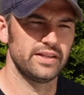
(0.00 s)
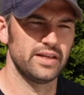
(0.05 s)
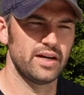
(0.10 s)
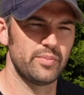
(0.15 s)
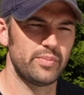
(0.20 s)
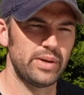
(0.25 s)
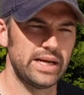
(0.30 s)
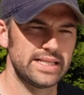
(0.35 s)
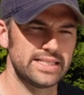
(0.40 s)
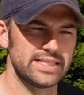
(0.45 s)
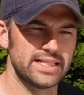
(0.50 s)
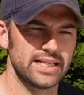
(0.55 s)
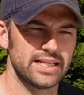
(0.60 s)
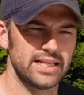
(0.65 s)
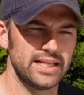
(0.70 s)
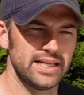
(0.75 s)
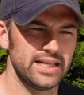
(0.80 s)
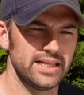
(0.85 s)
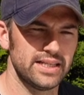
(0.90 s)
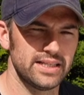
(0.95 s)
that are
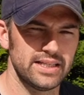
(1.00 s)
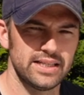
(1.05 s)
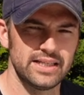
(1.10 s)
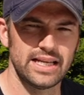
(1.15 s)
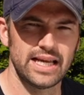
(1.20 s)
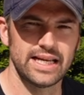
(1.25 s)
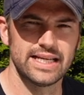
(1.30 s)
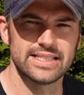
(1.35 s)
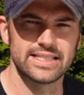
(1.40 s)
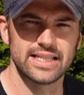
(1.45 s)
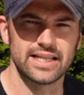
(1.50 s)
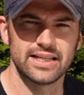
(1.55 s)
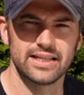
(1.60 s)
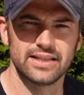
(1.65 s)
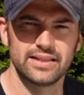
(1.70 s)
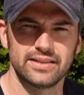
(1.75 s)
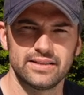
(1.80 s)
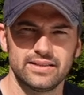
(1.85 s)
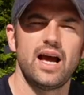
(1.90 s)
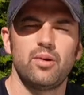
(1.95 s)
basically lazy
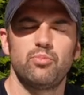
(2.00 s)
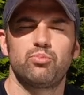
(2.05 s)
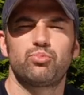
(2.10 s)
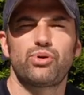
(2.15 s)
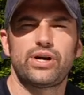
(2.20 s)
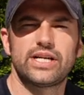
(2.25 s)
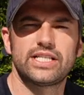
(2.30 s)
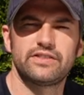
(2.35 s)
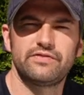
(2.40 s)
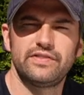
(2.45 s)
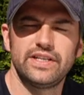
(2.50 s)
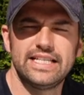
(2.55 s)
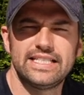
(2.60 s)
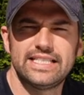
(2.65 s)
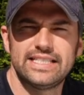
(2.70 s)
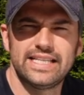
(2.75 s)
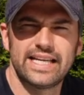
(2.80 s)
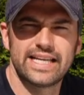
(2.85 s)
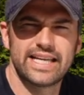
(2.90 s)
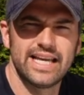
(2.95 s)
and
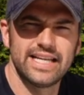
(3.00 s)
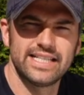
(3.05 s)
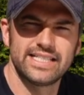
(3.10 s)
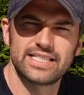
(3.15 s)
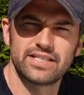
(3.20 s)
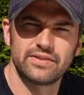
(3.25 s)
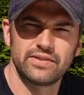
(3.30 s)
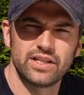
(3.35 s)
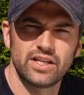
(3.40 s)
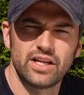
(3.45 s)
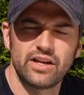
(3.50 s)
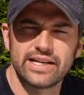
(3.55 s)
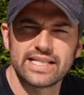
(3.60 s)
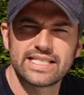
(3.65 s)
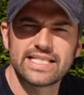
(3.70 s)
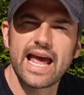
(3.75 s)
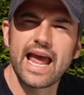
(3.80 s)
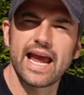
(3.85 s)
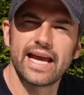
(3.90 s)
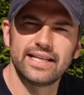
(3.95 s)
breastfeeding their kids till they're like
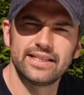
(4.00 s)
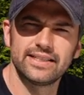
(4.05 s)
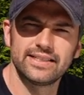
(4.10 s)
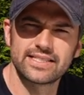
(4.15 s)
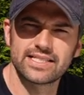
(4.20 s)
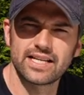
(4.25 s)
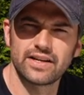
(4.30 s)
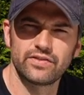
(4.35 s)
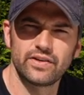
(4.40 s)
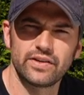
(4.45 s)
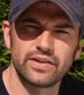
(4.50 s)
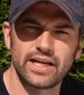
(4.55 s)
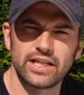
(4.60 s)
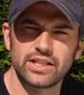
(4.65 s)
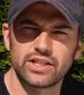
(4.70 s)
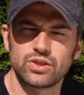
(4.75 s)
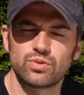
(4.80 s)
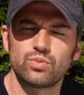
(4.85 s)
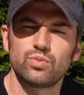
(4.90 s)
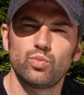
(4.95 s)
10 and stuff like
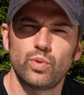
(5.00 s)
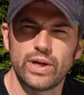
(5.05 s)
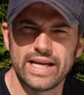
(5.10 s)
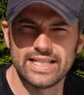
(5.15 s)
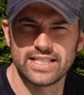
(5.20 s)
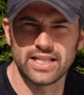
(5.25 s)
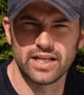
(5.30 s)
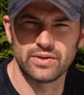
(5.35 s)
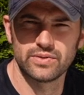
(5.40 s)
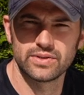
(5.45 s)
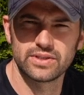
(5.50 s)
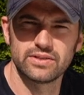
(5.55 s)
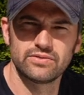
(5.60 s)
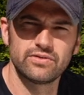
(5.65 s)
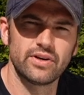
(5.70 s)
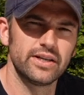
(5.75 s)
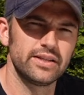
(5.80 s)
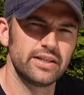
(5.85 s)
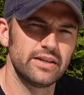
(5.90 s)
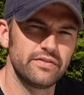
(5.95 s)
that. Just weirdos,
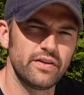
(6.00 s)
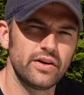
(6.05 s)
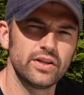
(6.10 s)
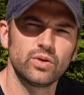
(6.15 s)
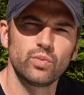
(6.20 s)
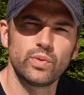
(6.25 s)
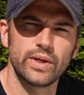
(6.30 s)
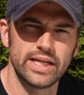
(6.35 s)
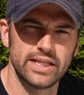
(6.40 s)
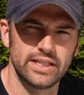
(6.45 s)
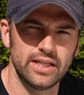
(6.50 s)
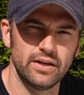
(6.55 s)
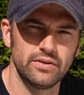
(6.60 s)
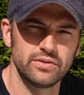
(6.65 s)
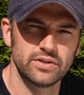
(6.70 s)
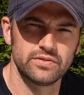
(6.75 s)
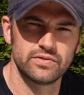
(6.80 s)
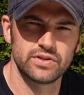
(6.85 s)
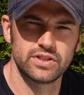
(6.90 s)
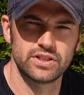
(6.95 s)
right? They find the
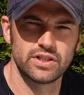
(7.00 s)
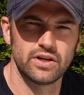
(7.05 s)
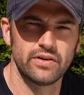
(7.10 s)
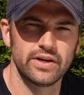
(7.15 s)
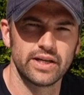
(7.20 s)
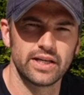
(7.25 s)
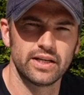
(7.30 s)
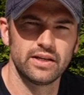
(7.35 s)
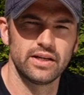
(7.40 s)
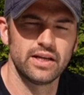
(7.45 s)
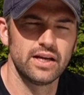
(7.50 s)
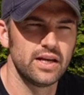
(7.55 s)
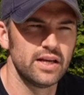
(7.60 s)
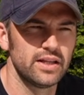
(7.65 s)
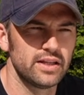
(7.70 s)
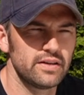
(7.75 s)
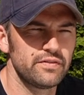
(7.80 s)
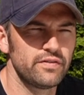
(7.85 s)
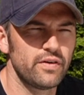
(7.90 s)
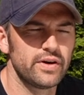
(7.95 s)
weirdos of society.
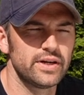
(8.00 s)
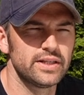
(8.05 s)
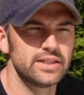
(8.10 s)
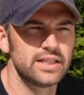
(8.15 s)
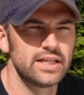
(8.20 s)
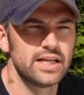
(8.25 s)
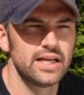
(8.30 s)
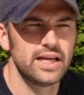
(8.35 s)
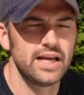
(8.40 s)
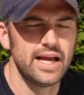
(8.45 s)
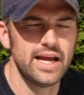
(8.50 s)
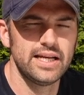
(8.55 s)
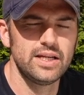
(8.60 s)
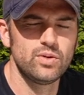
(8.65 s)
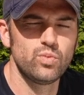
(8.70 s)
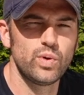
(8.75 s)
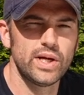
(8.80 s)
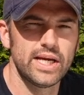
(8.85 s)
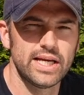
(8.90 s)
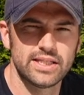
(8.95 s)
They find
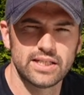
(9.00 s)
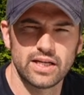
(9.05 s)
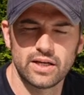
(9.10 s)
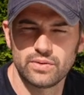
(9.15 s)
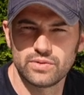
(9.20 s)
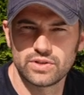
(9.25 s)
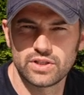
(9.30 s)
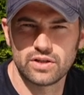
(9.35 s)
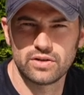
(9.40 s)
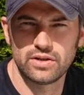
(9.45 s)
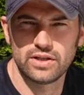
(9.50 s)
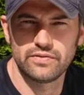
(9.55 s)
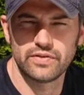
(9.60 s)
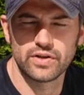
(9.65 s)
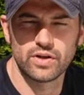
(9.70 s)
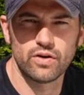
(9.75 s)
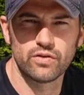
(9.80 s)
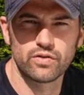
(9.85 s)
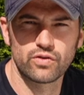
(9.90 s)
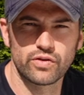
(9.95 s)
any weirdos that are
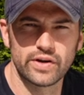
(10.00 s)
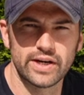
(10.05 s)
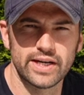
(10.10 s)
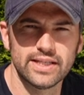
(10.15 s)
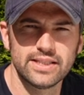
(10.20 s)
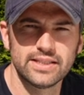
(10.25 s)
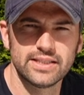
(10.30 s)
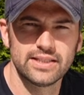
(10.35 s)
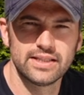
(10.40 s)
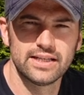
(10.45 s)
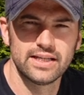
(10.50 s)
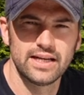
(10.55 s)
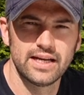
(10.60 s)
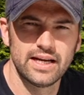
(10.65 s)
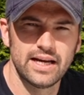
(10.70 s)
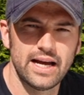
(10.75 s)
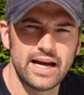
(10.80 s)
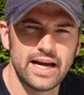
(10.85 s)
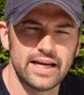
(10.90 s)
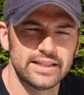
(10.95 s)
living off-grid
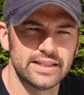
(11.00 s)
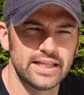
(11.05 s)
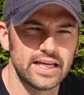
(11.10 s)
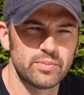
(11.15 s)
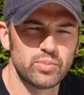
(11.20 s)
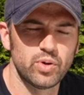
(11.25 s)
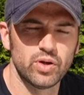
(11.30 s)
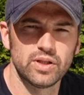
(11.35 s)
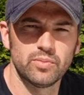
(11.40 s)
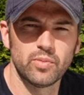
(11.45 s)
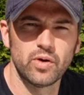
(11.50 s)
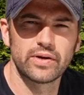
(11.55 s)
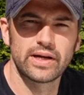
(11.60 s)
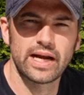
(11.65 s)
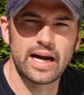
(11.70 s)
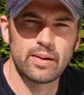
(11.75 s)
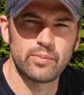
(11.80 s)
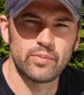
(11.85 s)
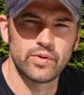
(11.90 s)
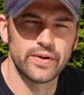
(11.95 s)
and they put them on
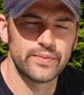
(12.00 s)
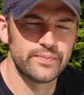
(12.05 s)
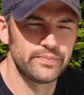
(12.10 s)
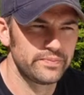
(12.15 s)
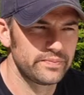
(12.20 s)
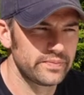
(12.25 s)
camera